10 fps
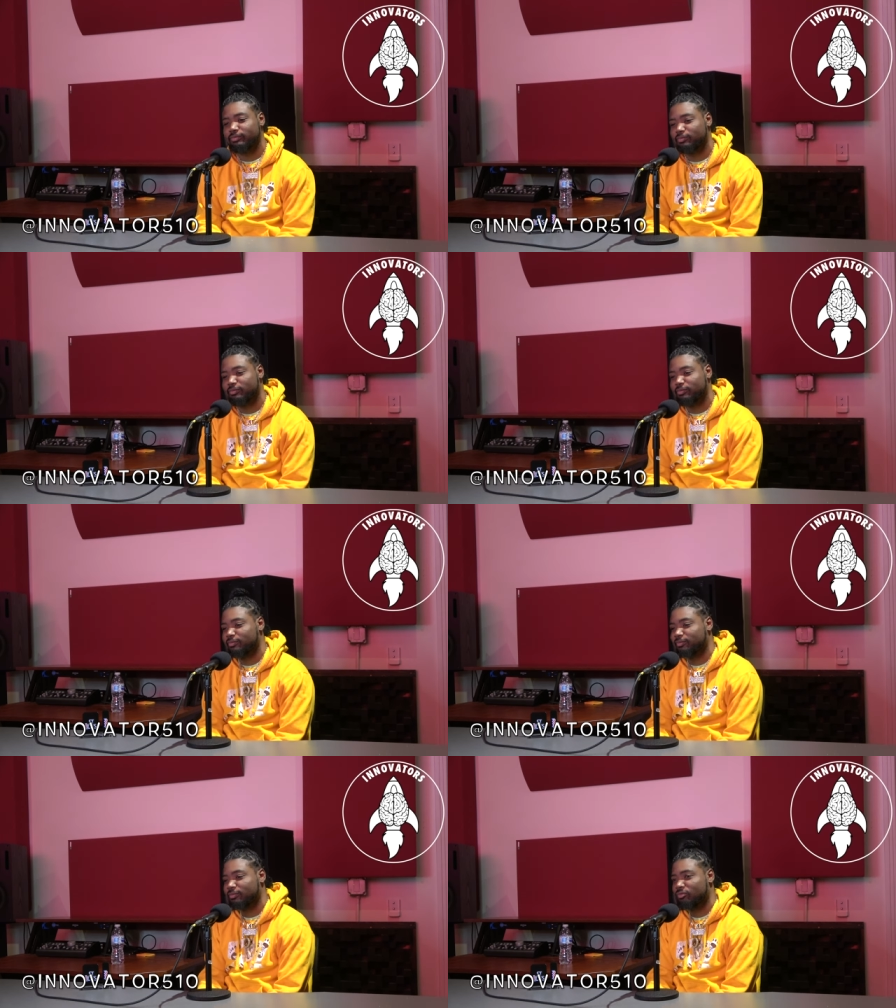Has it
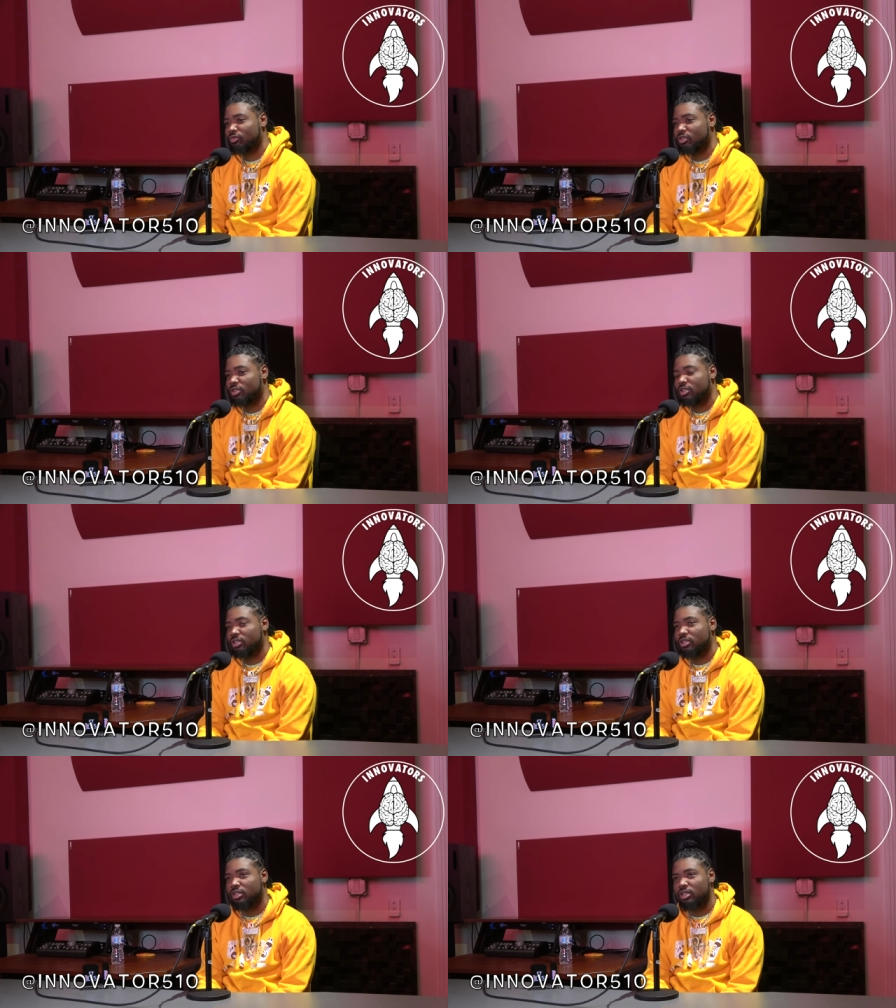slowed you down
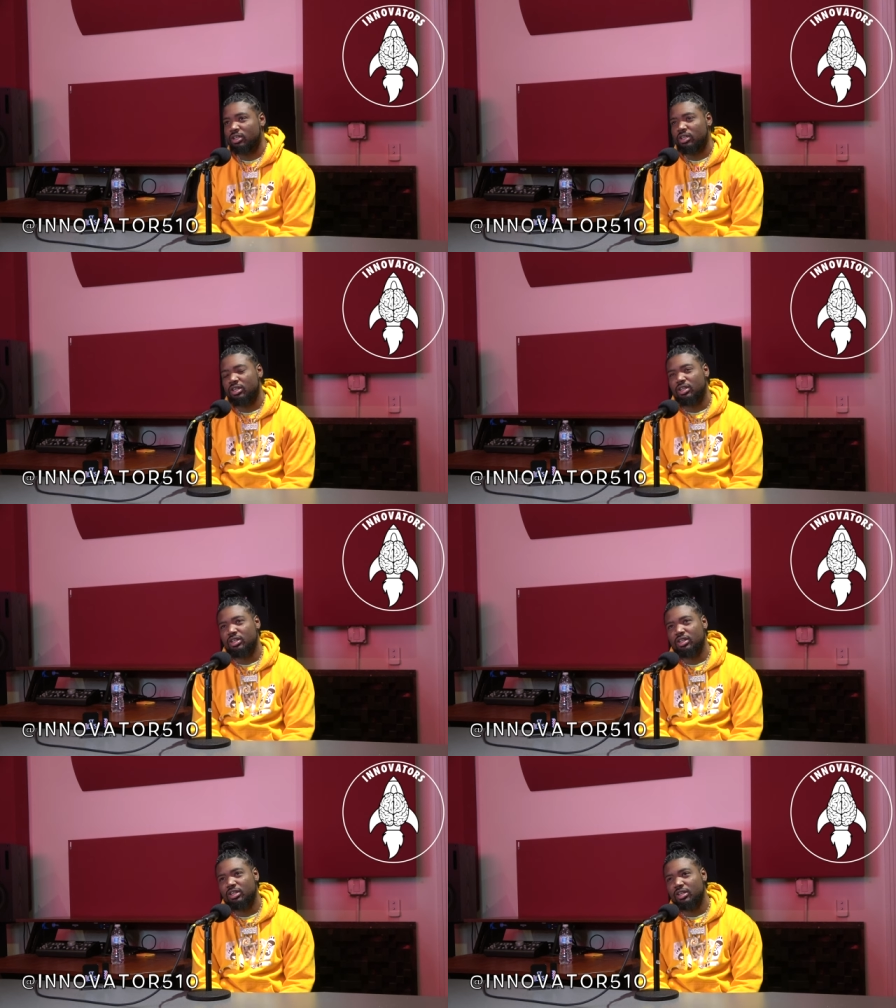any, like as far as
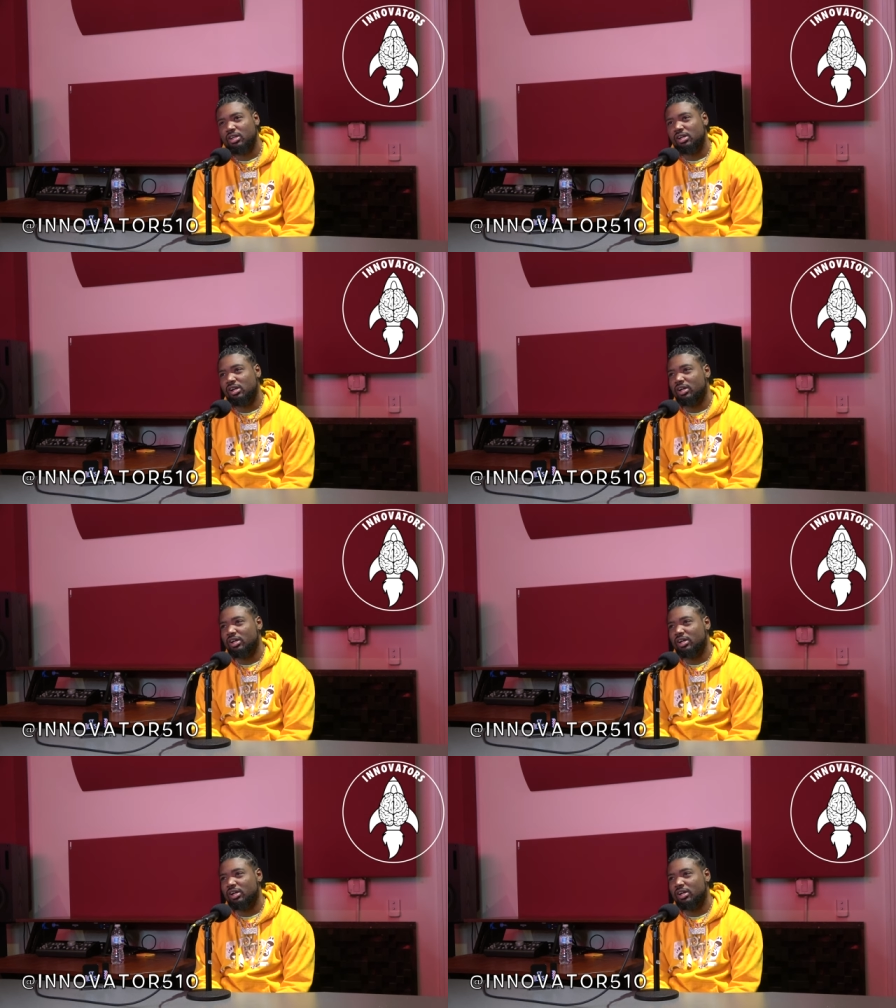the music?